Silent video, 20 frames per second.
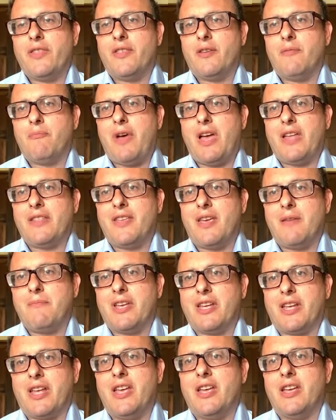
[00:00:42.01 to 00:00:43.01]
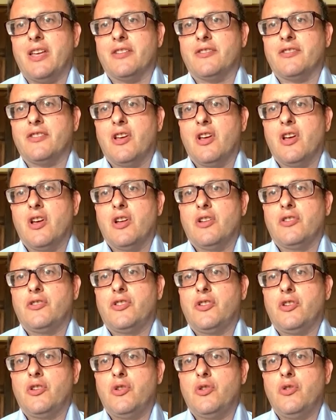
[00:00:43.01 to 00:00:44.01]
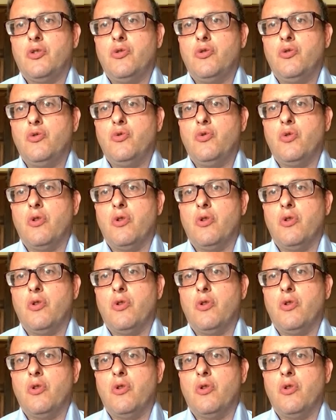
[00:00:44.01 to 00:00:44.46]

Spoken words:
the pandemic hit to